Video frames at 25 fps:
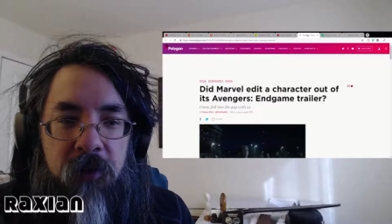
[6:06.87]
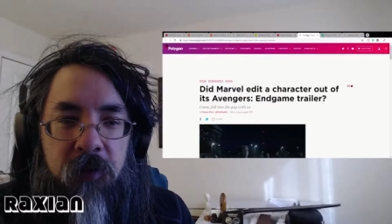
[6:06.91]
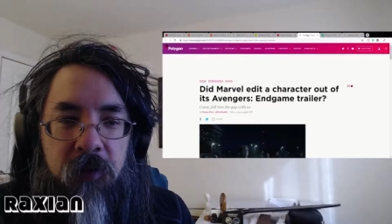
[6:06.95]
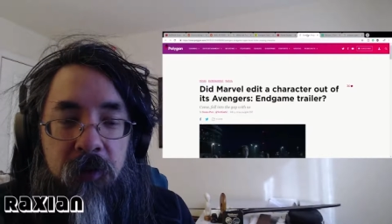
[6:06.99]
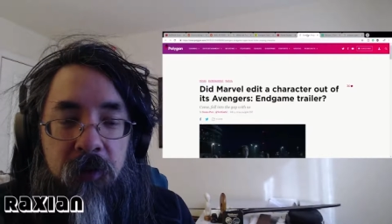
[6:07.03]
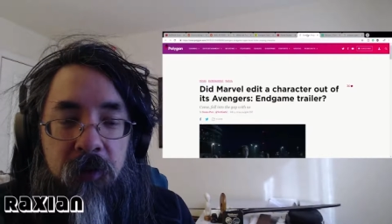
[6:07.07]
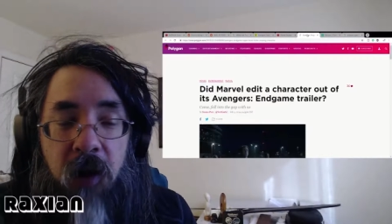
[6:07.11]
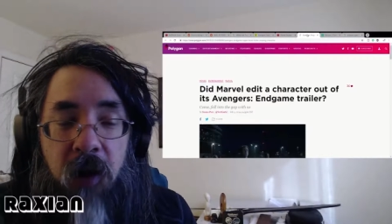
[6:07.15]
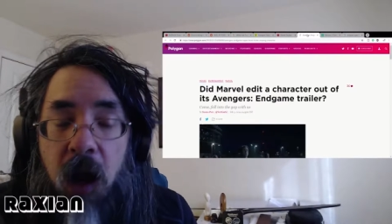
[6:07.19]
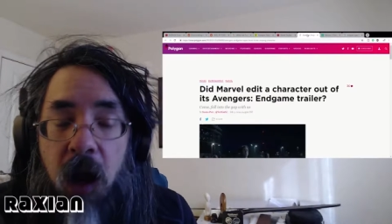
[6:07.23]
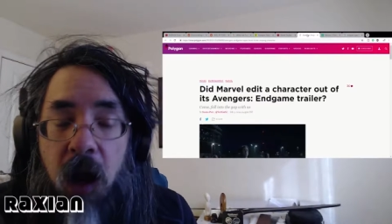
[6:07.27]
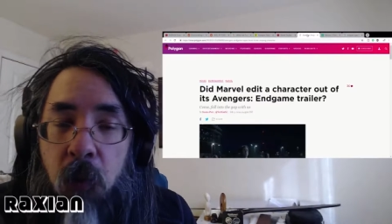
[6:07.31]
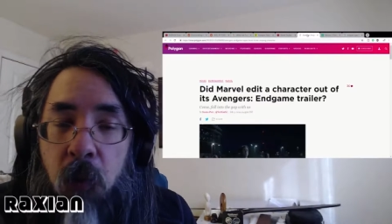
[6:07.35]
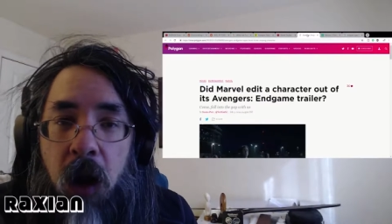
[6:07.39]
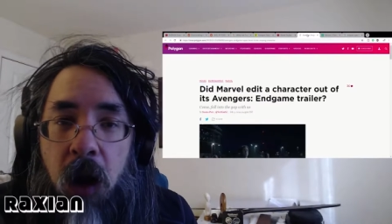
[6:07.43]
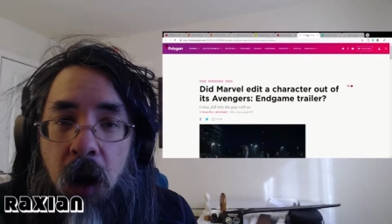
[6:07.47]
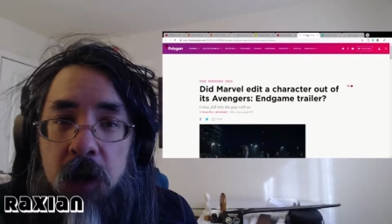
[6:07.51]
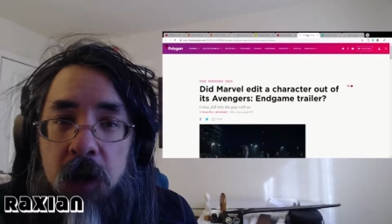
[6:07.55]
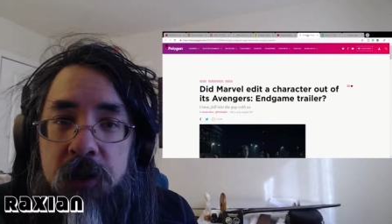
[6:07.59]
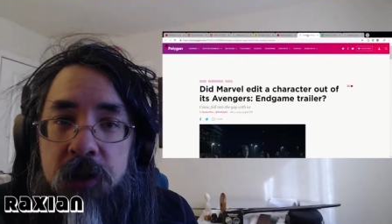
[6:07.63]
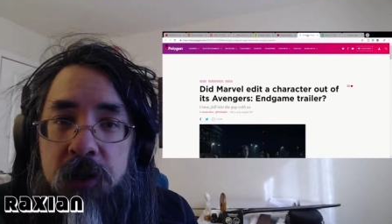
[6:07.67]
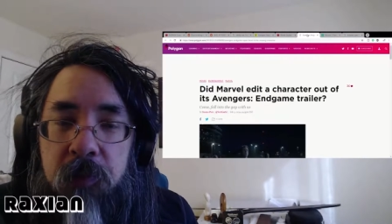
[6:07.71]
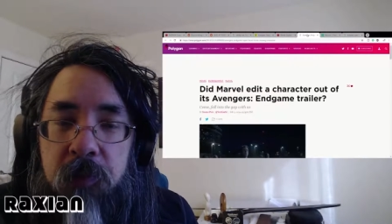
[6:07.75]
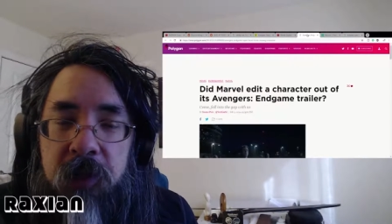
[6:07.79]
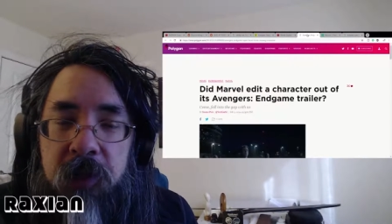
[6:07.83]
You know, I
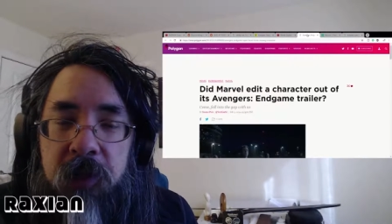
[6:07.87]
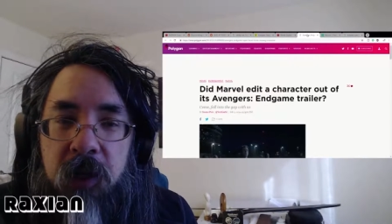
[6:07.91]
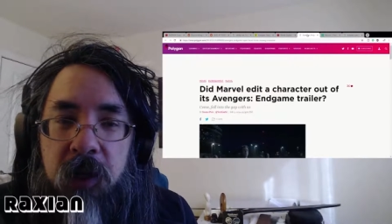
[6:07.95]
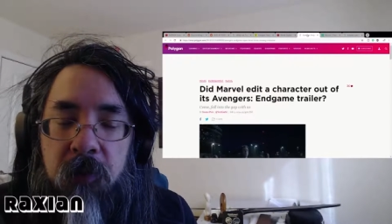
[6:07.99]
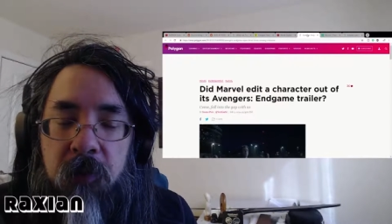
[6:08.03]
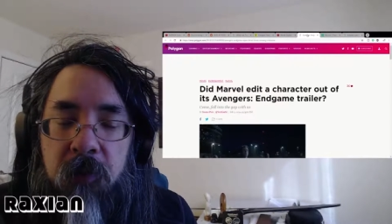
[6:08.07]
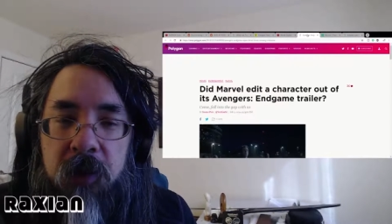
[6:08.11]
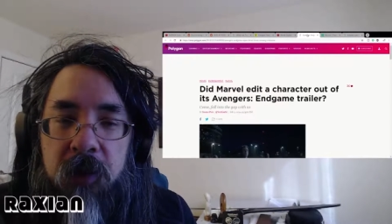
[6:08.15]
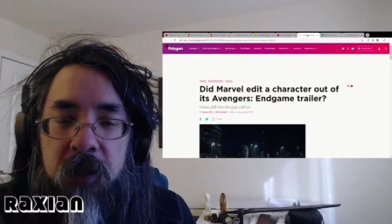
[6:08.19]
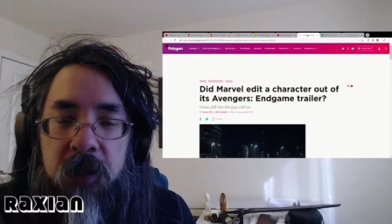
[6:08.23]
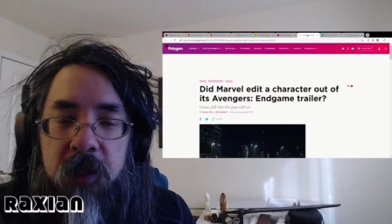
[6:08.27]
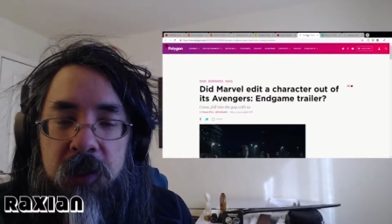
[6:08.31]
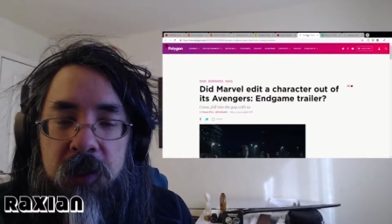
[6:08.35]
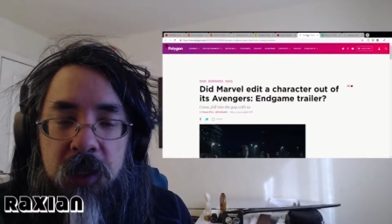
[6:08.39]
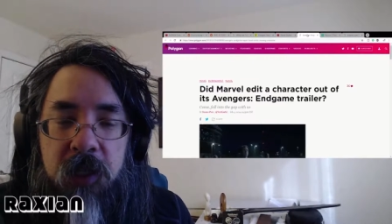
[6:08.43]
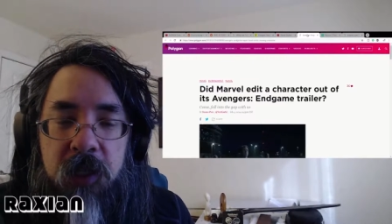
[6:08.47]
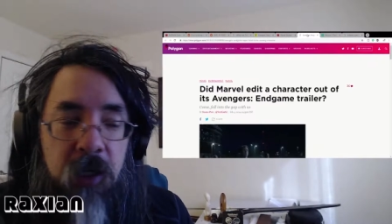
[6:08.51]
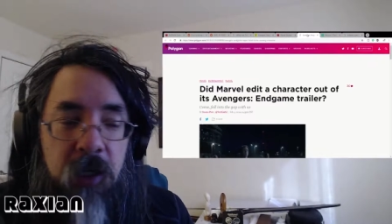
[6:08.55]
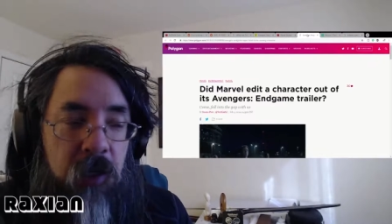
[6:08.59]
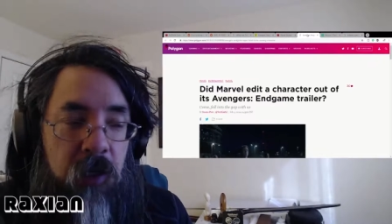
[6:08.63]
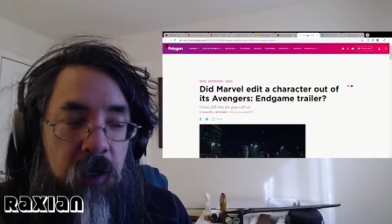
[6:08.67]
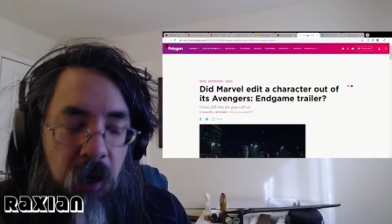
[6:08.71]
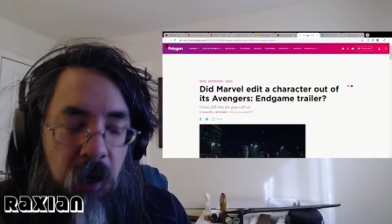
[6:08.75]
watched it because I wanted to see,